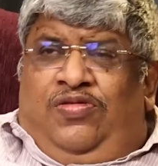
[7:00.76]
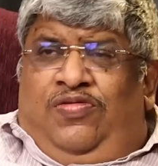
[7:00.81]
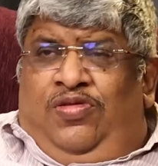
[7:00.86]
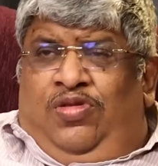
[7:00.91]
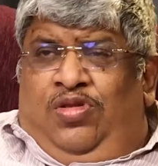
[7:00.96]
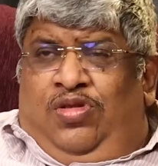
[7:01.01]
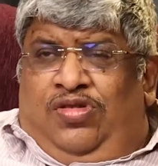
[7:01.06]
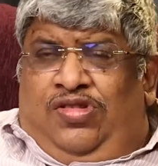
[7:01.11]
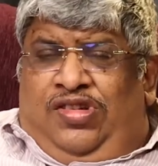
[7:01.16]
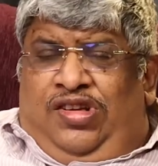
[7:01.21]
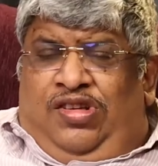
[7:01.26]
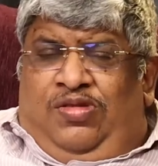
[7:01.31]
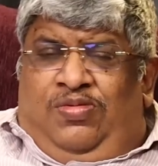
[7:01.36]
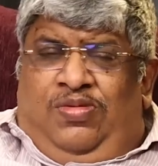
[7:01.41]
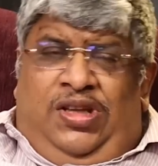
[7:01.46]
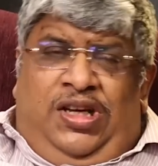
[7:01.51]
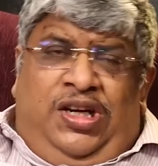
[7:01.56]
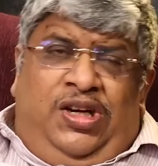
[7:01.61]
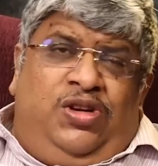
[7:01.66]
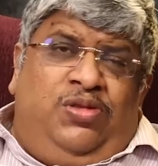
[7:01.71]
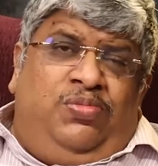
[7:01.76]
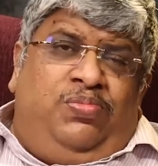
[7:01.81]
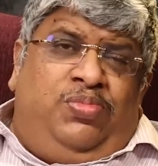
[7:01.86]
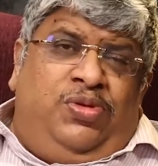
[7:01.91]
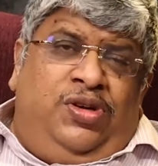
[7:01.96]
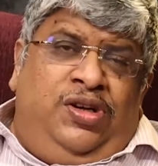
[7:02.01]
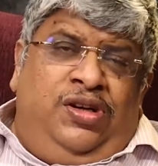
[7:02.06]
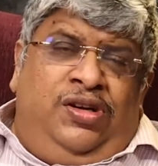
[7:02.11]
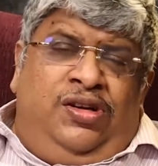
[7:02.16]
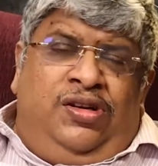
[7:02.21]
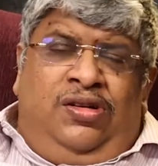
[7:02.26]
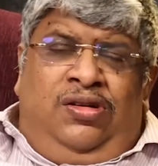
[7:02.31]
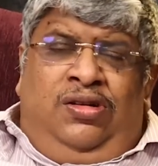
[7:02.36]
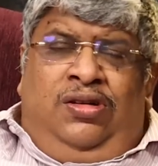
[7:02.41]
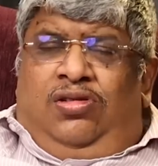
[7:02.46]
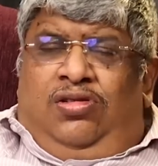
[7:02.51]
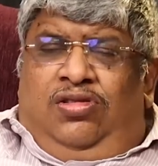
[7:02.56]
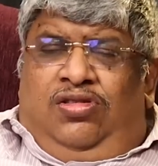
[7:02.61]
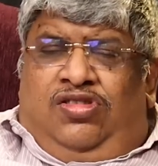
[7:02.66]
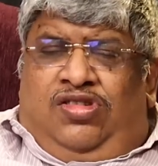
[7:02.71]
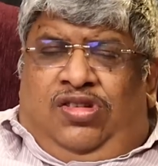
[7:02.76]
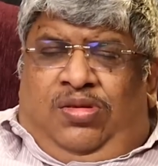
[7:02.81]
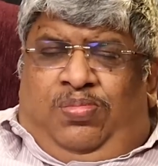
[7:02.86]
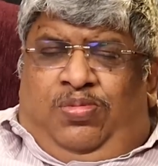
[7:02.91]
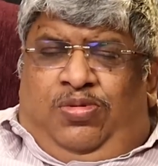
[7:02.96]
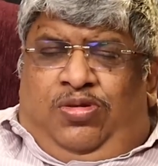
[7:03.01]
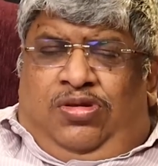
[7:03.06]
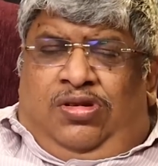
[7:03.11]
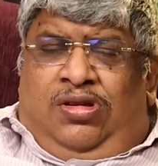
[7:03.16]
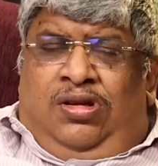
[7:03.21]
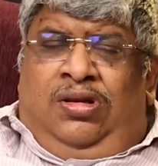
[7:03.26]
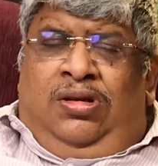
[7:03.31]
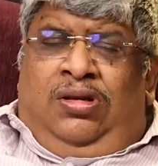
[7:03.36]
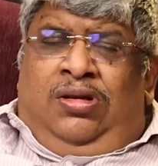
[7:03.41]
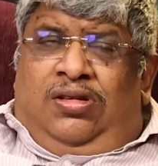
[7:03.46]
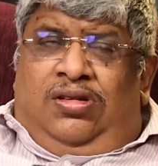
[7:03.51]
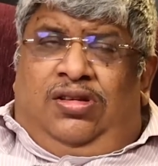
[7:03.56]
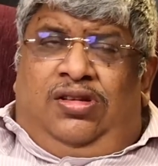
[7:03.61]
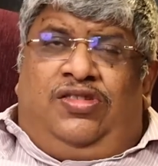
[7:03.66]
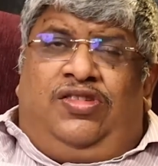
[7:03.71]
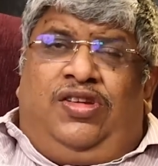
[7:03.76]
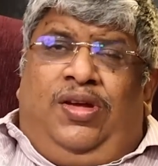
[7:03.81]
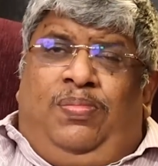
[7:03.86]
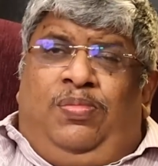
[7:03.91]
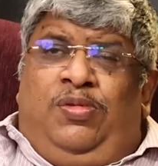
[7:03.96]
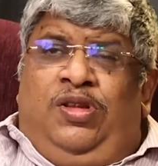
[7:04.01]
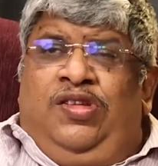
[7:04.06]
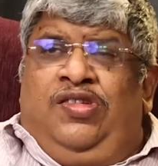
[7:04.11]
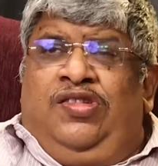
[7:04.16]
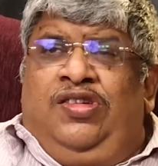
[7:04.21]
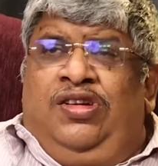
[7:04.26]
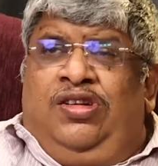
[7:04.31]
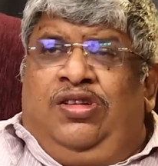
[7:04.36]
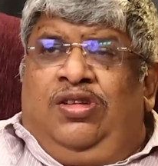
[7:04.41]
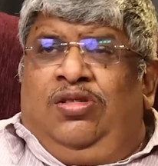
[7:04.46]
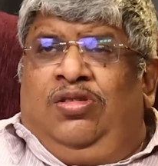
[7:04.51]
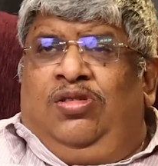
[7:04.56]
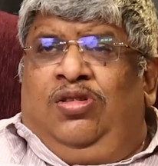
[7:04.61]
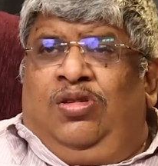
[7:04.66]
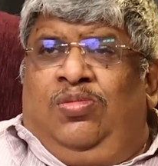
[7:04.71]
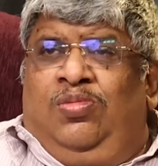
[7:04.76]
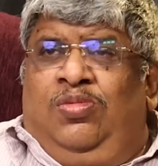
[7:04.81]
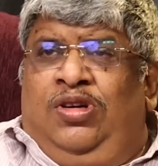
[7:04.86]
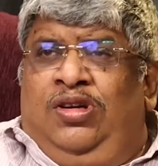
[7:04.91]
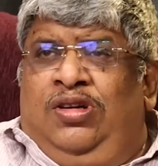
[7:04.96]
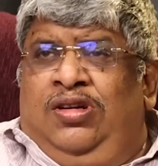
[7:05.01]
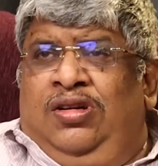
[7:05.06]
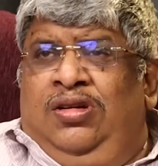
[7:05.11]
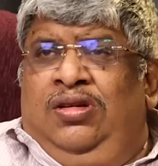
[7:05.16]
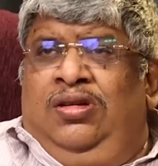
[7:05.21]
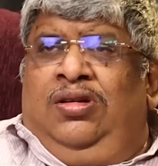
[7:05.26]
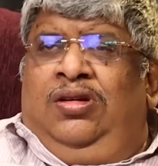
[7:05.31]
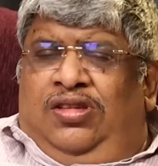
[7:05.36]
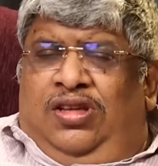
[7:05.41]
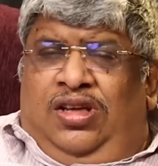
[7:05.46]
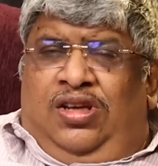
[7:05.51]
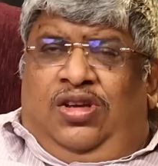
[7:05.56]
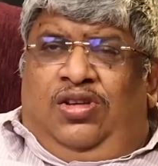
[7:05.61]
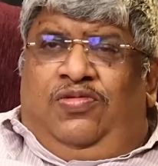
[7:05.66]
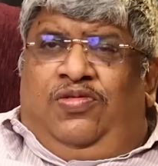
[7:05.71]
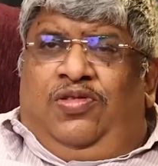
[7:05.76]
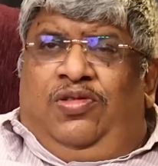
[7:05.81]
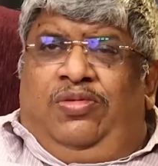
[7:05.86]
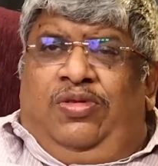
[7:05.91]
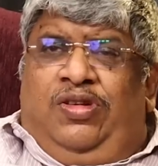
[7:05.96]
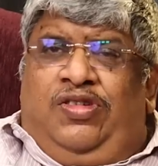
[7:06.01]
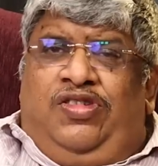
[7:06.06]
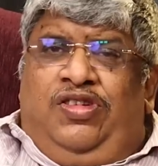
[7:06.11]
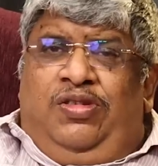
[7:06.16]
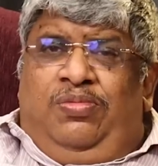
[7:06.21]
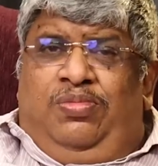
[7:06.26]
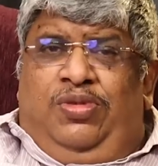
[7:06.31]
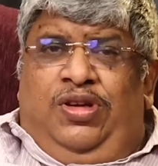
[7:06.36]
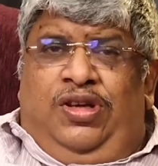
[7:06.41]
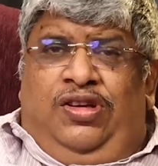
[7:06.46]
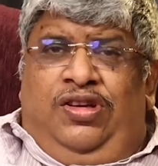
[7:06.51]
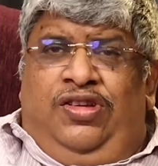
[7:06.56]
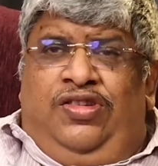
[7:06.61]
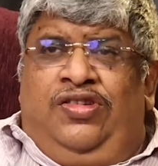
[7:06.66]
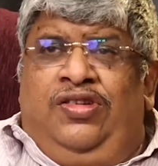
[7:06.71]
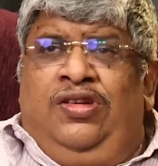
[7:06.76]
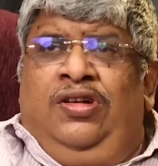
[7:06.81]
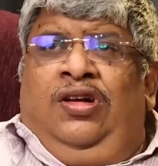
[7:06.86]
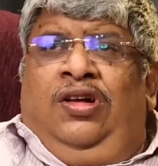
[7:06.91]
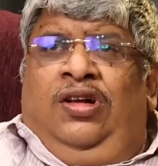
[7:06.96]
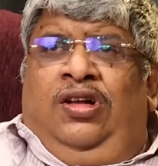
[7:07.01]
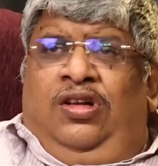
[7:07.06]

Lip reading: of notes he is willing to print to support the Japanese central government. Thank you for watching Be Rich.